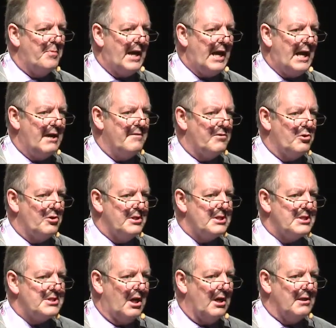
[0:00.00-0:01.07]
behavior and
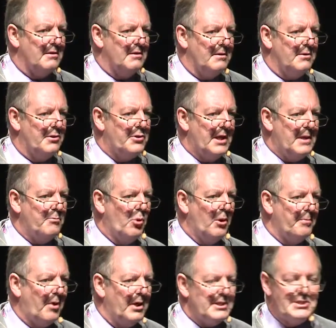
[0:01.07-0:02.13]
design theme,
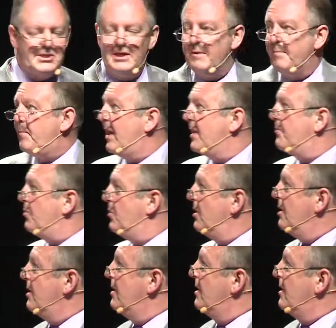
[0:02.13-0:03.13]
one might see a paper